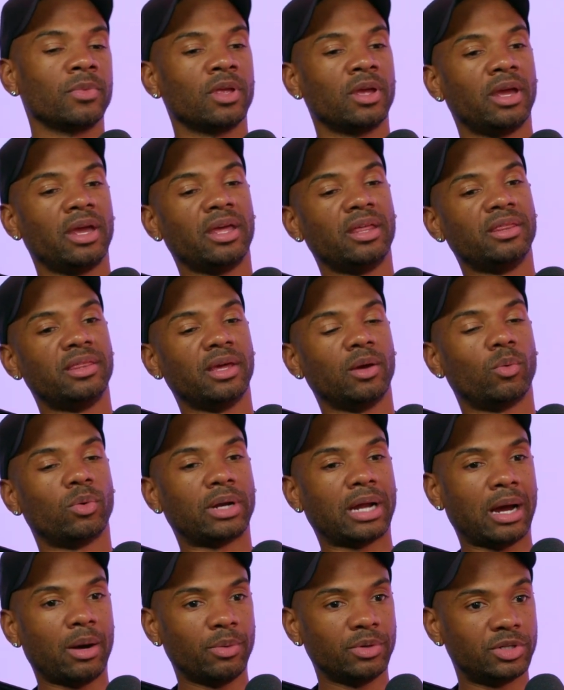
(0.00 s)
And then what
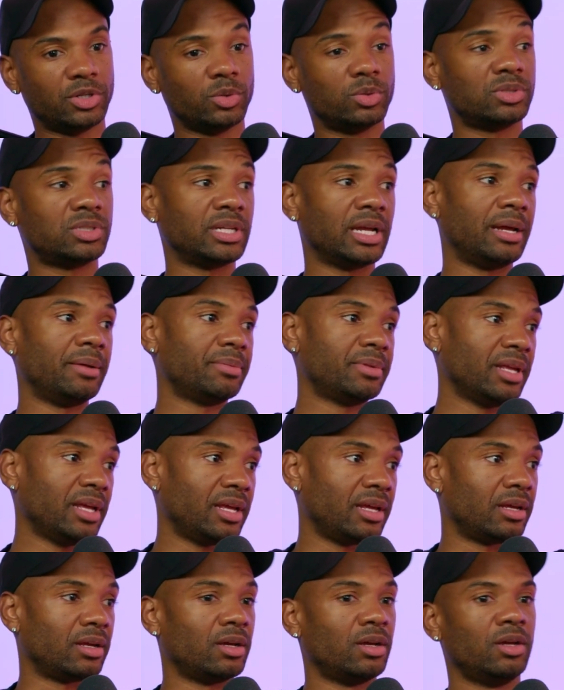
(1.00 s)
I would do is same
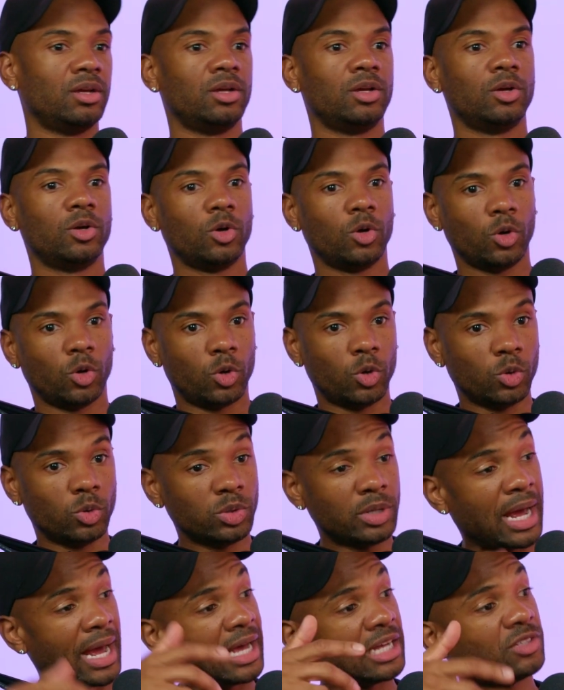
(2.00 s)
thing. Who
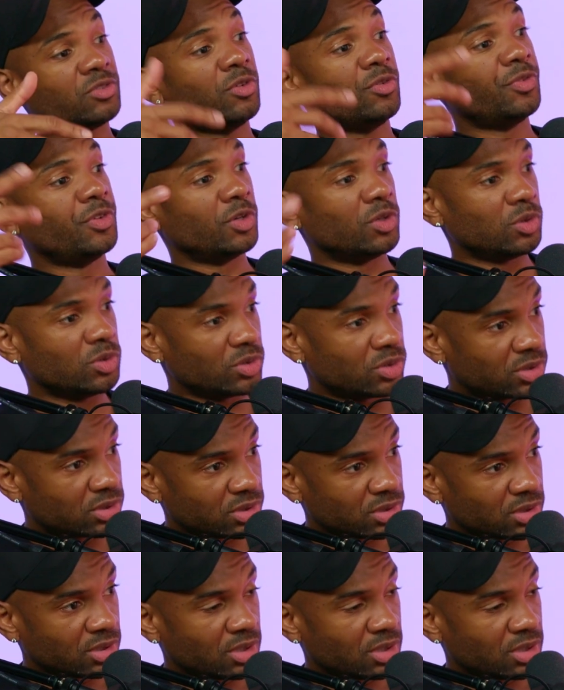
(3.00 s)
has reviews?